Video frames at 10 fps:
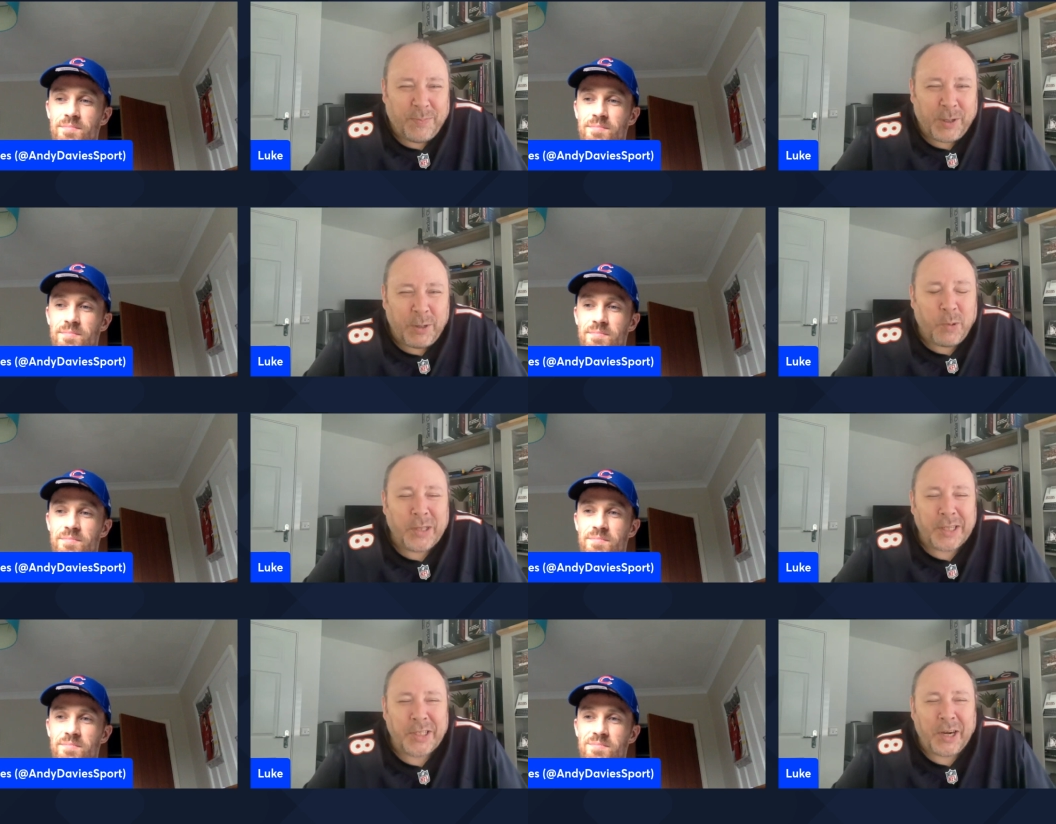Speaker 1: good point
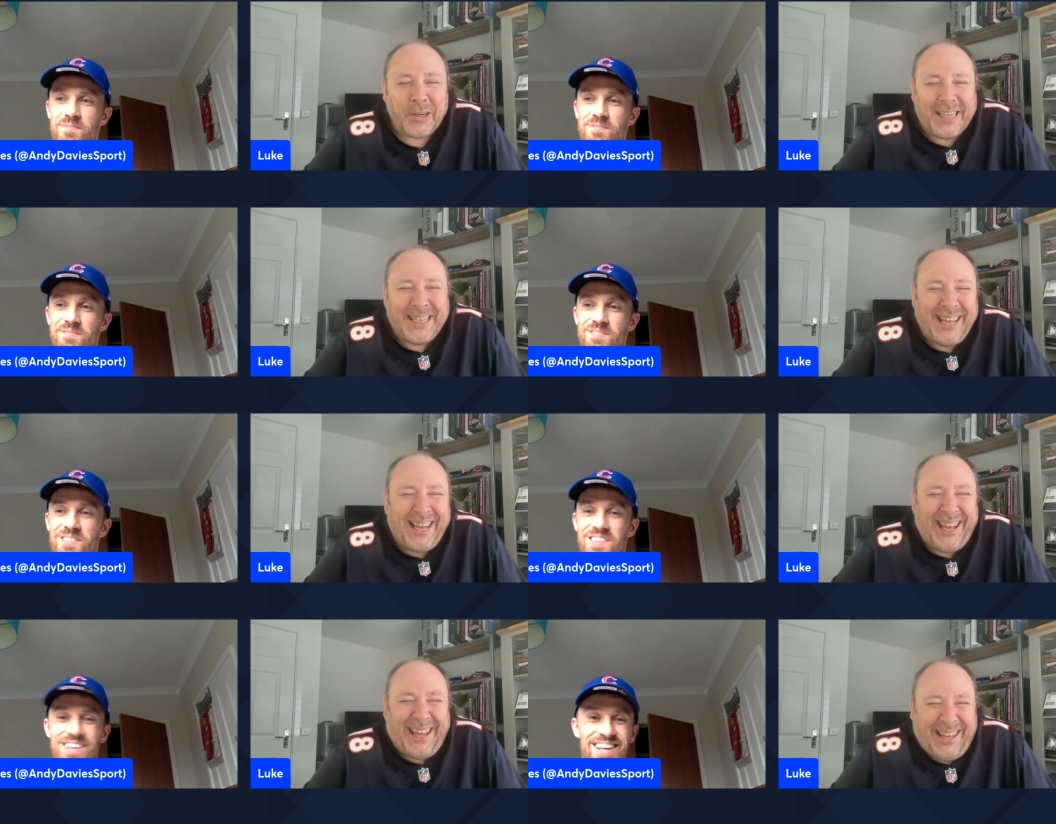to start.
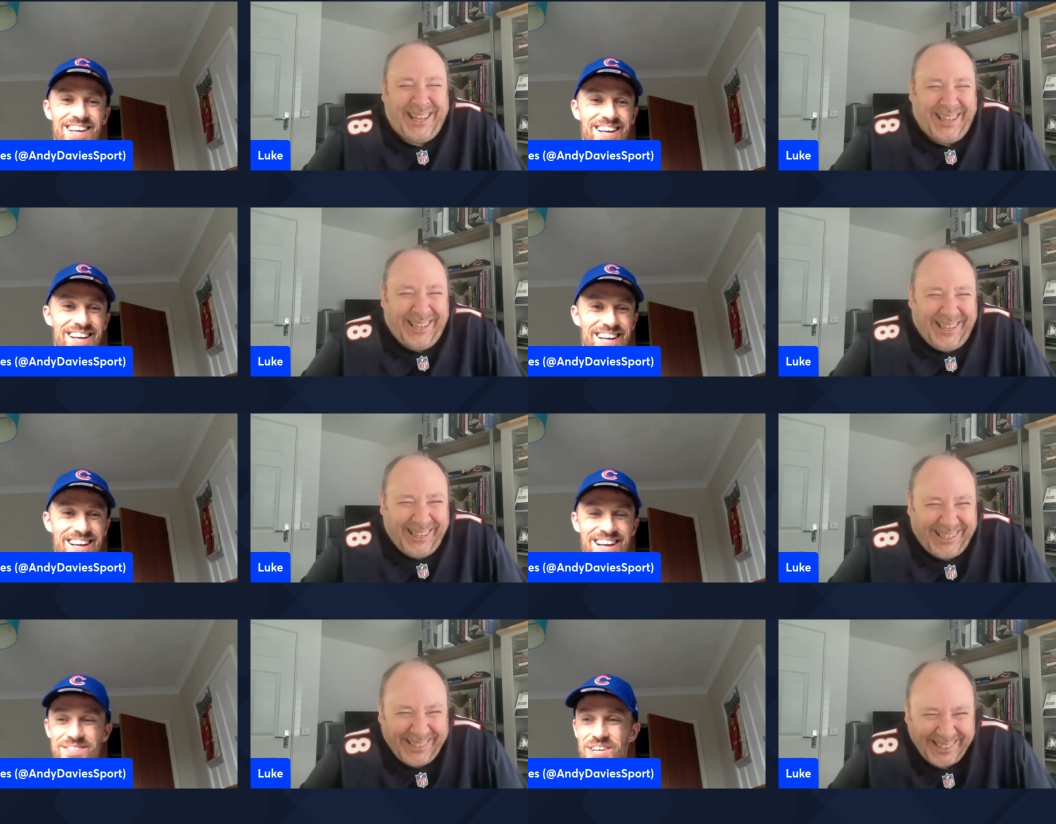I
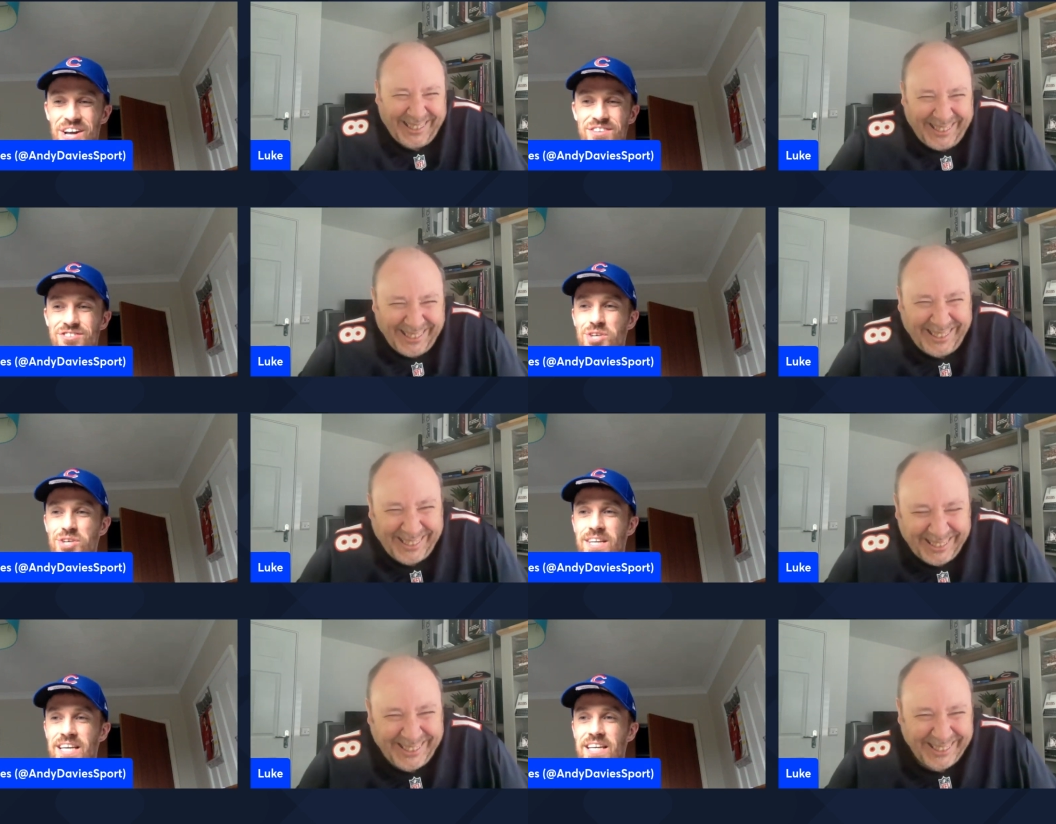
Speaker 2: mean, I
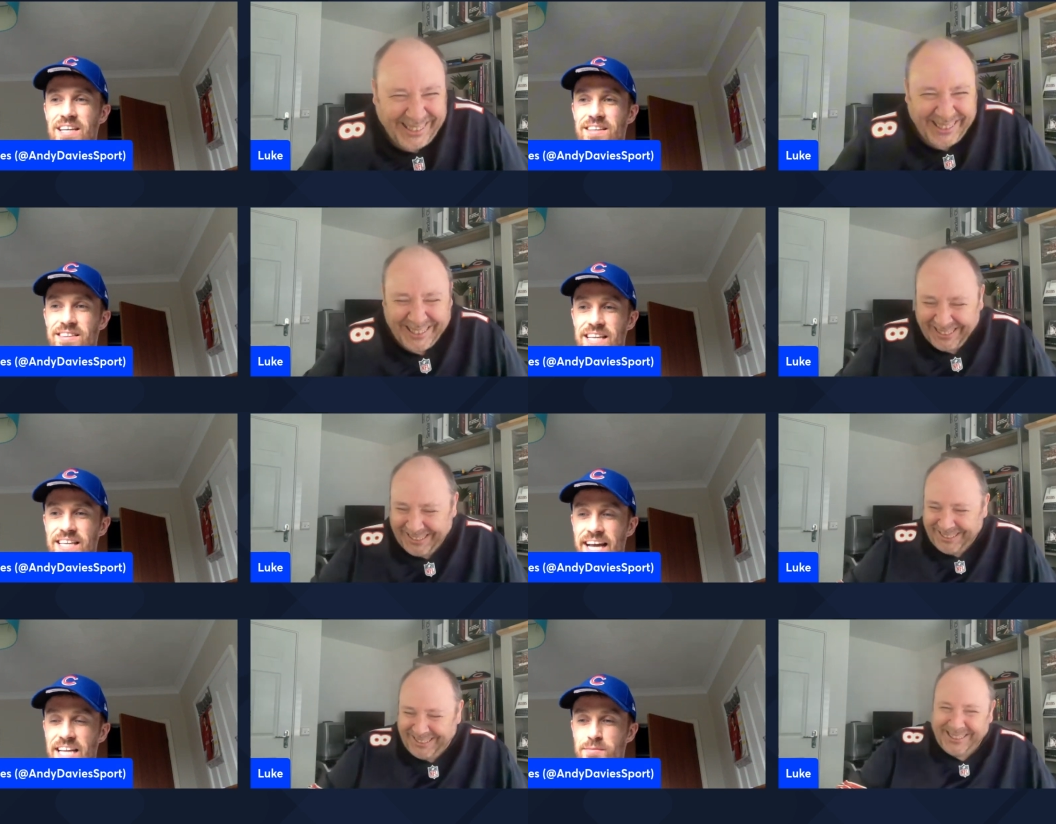stupidly
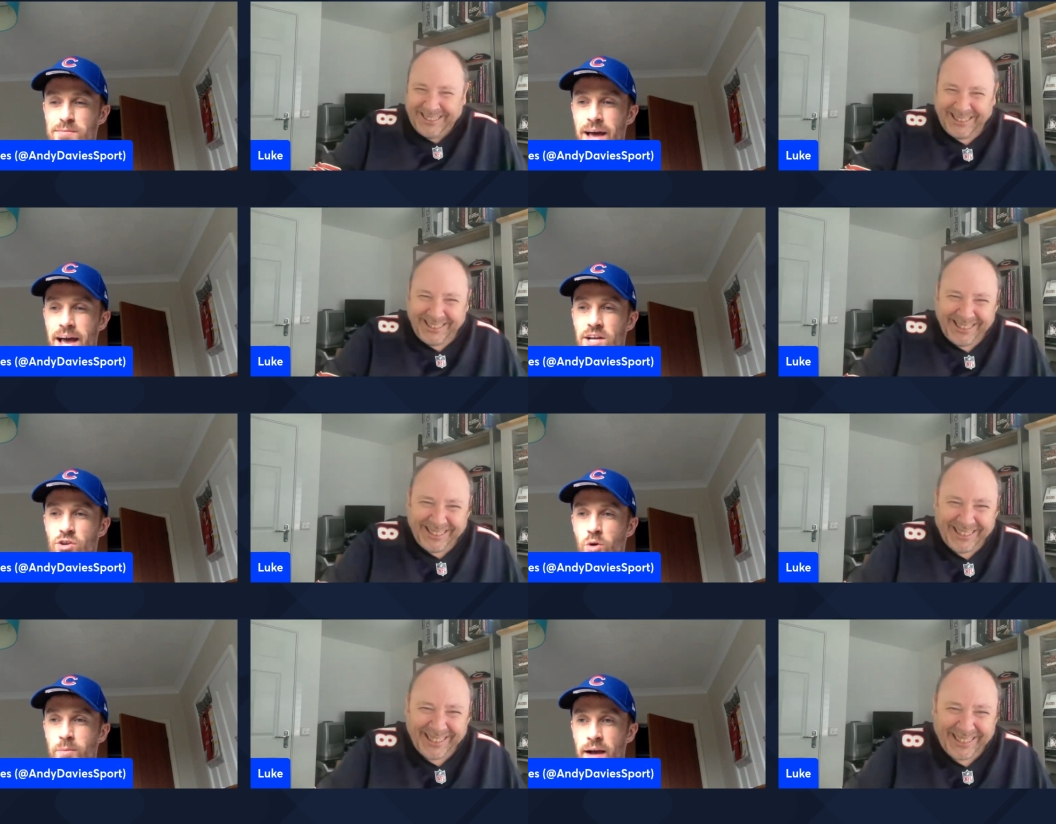didn't get it prepared. I
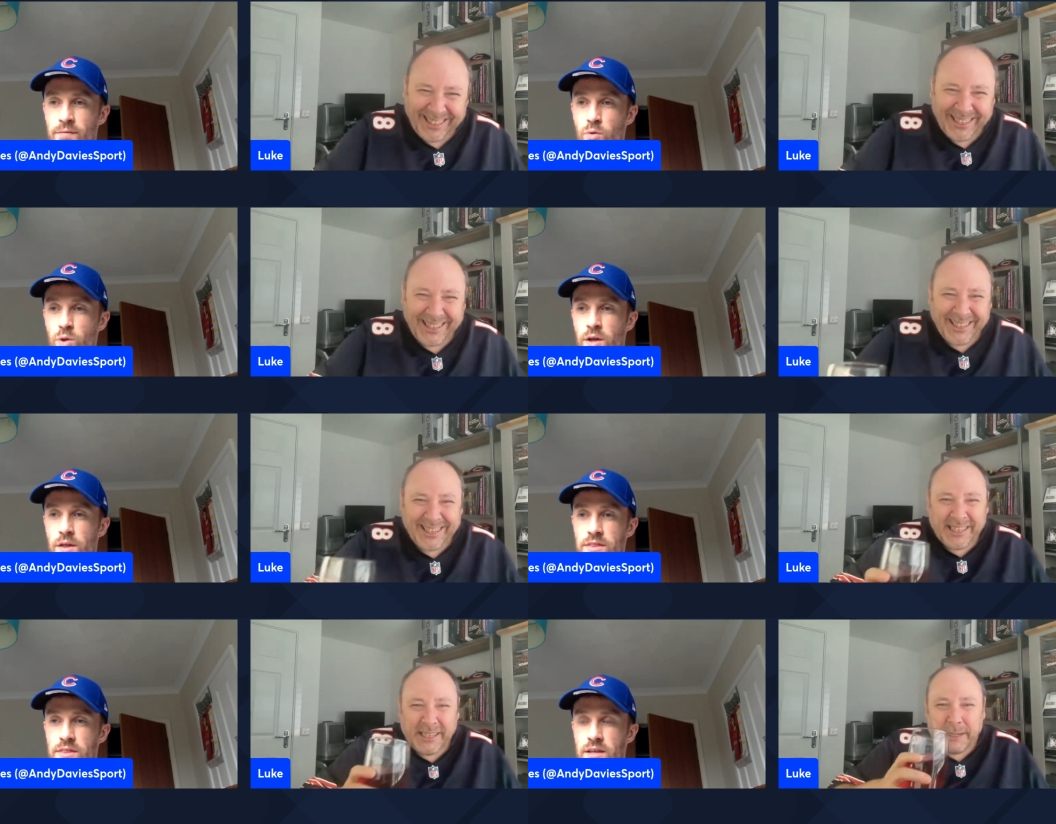normally have all the
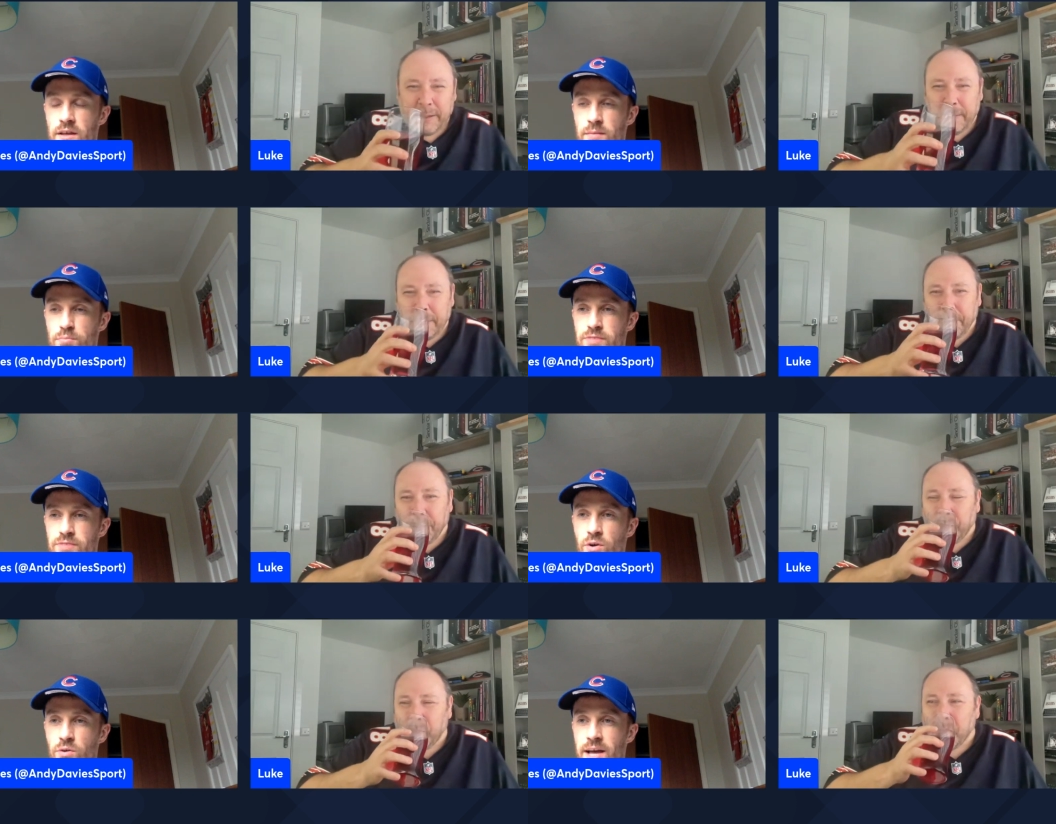the, the
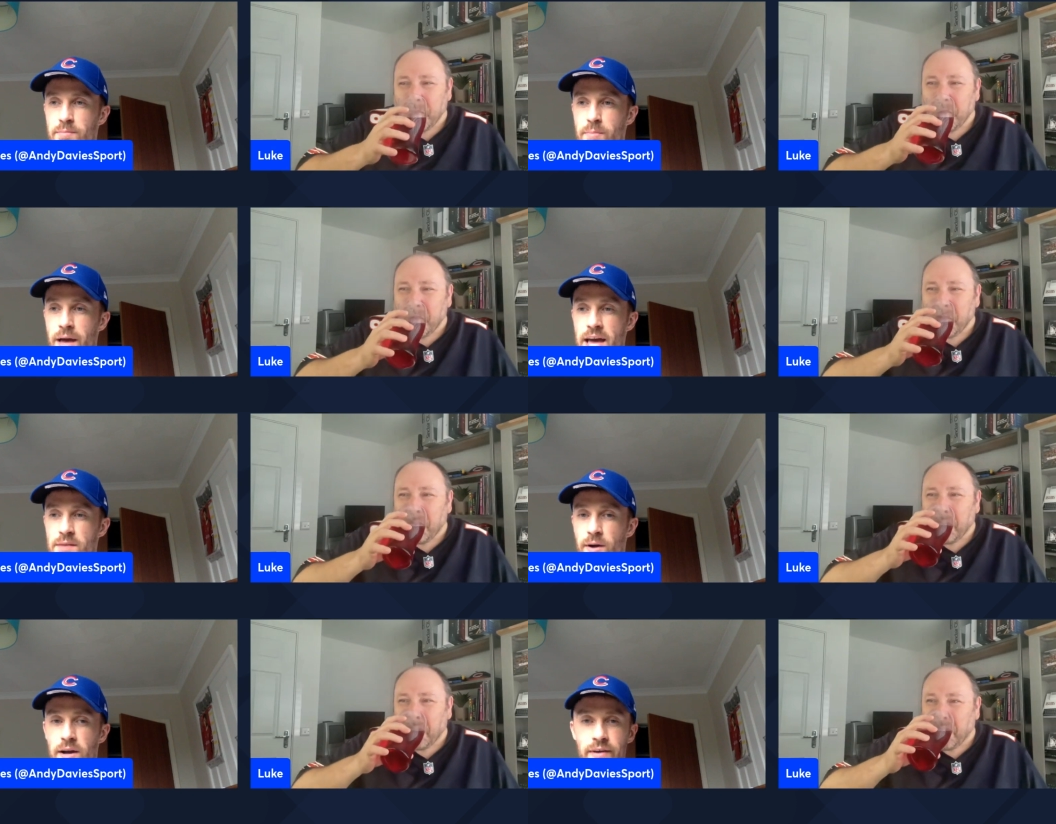record there
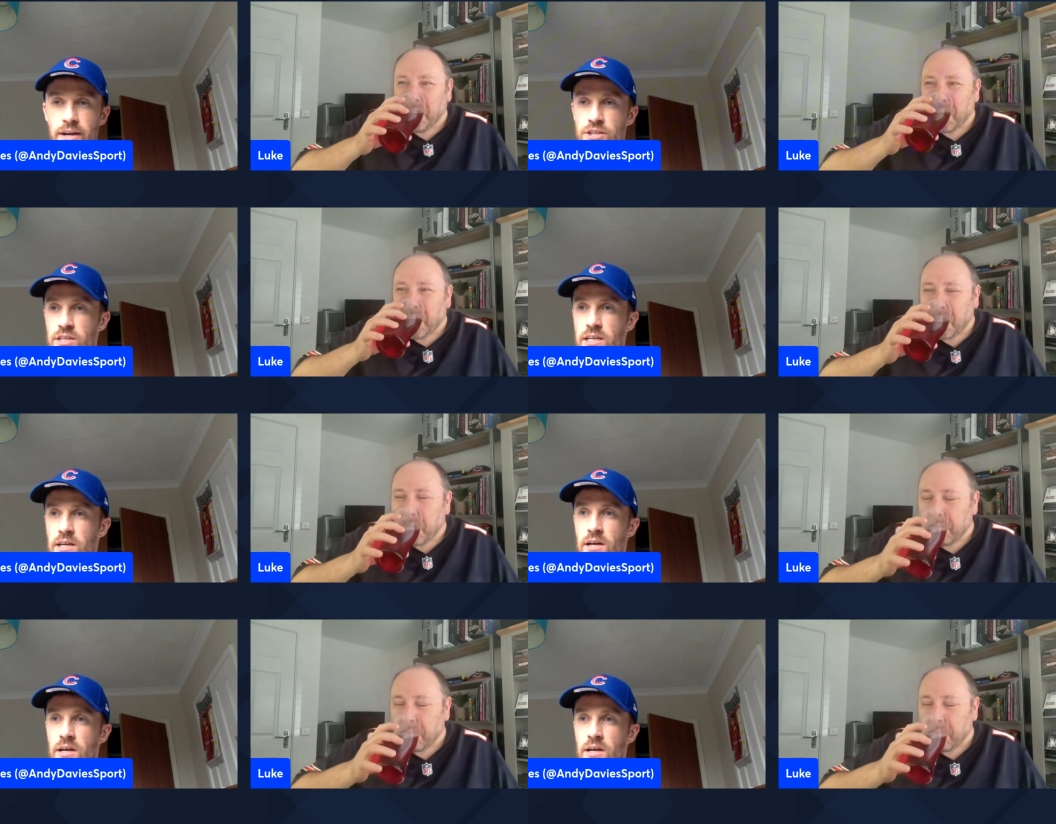prepared, but I've actually